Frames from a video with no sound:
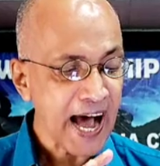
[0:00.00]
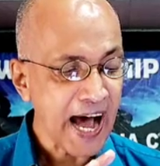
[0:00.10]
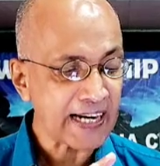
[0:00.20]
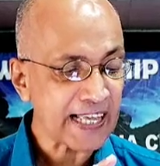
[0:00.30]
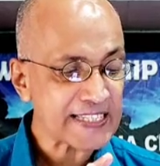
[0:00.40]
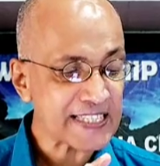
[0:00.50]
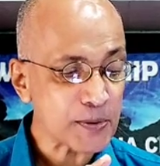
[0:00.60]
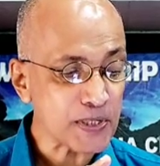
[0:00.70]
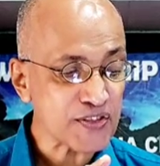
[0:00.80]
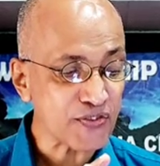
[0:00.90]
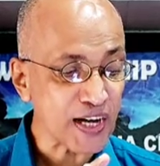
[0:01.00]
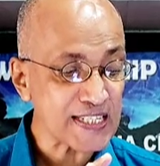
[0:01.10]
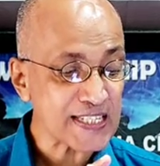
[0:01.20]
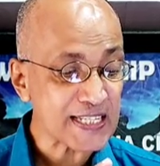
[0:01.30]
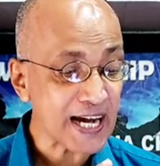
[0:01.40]
unless he was
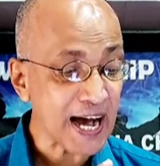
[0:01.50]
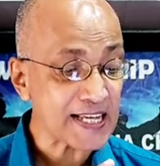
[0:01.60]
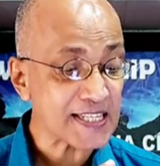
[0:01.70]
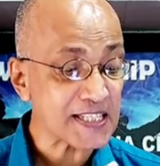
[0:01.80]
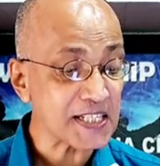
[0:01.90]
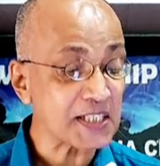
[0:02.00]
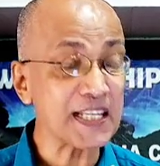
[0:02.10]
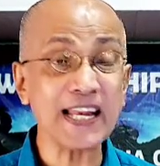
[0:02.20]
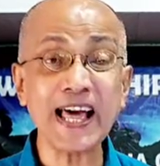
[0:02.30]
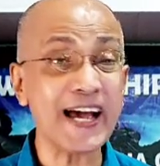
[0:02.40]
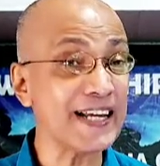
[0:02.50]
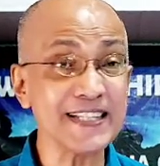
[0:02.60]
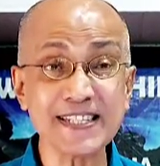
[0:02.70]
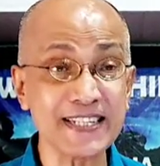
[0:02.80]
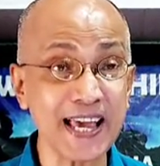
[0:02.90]
first cast into the
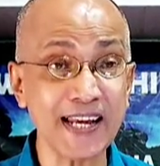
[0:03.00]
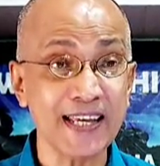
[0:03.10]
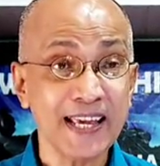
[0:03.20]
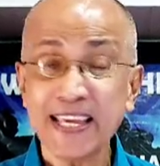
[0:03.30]
lion's den.